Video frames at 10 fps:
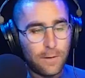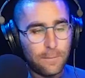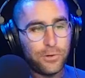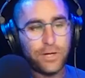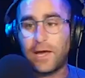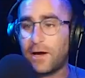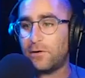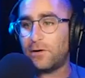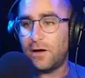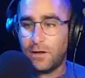putting
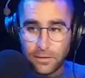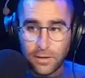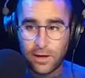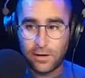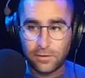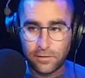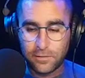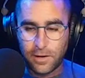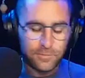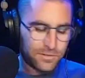out a lot of
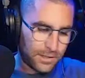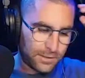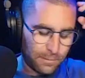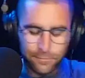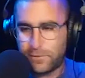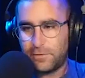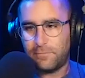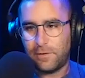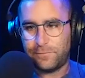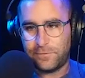I'm just thinking as my friend
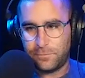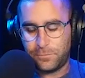my friend